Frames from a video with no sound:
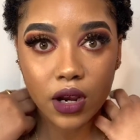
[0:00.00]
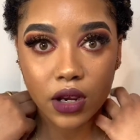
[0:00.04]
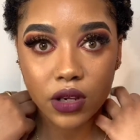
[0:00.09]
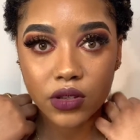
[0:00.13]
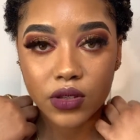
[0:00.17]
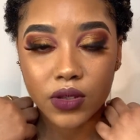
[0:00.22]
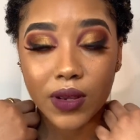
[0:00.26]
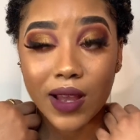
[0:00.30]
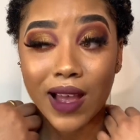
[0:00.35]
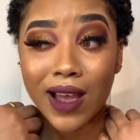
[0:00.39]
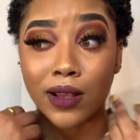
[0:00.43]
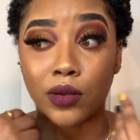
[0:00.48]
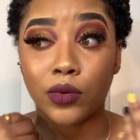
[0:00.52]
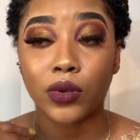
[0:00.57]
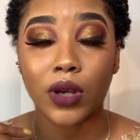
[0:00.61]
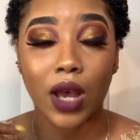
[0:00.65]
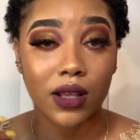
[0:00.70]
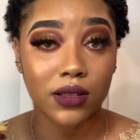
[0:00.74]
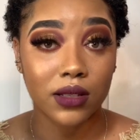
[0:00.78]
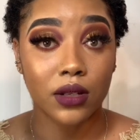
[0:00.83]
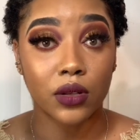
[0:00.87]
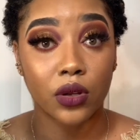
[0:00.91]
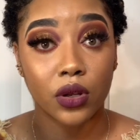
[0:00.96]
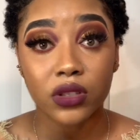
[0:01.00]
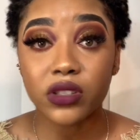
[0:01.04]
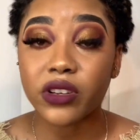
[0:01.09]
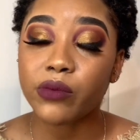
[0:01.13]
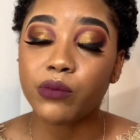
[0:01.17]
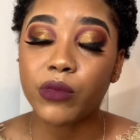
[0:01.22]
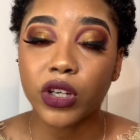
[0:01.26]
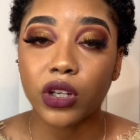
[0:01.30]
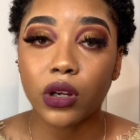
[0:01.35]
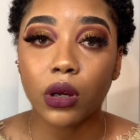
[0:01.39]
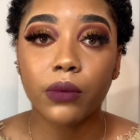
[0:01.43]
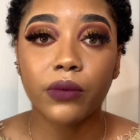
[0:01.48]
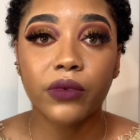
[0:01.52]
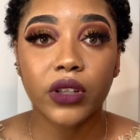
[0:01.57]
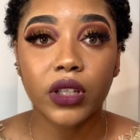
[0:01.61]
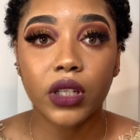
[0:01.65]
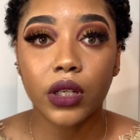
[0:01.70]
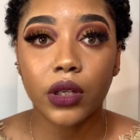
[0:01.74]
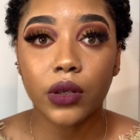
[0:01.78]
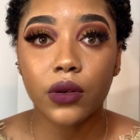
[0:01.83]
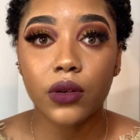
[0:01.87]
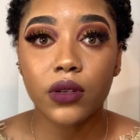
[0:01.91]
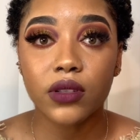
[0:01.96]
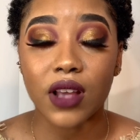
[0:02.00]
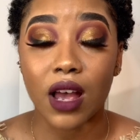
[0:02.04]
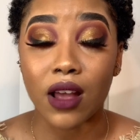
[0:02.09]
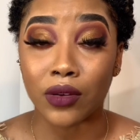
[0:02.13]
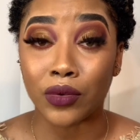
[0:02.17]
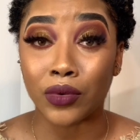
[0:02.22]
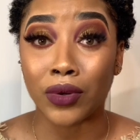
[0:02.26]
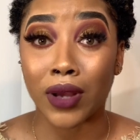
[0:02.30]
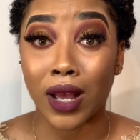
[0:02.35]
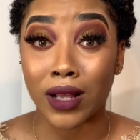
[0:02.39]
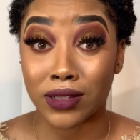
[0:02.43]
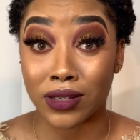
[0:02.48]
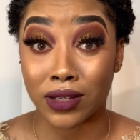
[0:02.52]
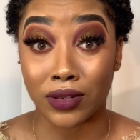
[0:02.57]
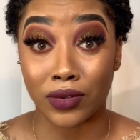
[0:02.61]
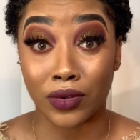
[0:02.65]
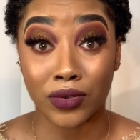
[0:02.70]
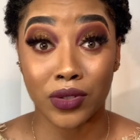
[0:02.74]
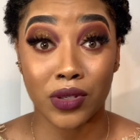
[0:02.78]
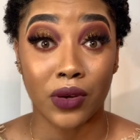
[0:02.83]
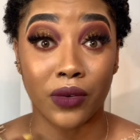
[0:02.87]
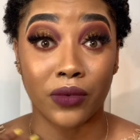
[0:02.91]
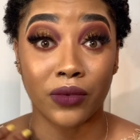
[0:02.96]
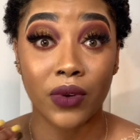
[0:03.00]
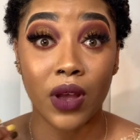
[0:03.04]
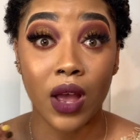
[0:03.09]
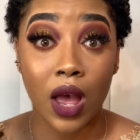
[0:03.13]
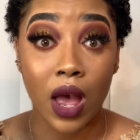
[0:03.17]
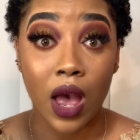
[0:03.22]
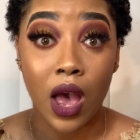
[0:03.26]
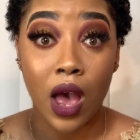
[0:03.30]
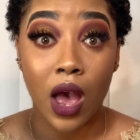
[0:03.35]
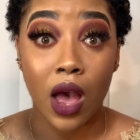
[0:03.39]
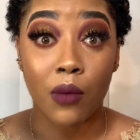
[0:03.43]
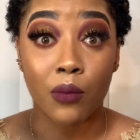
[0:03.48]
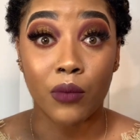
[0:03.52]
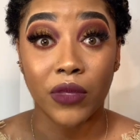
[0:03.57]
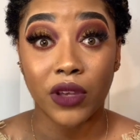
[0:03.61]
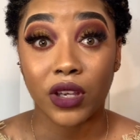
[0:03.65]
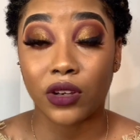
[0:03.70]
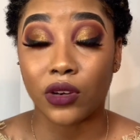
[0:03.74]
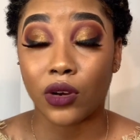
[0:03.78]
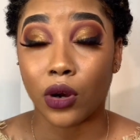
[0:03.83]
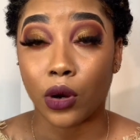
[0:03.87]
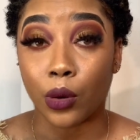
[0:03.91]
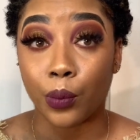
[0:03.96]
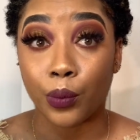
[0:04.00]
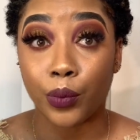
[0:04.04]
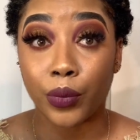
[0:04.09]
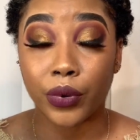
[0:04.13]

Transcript: So I look at a lot of makeup videos, I look at a lot of makeup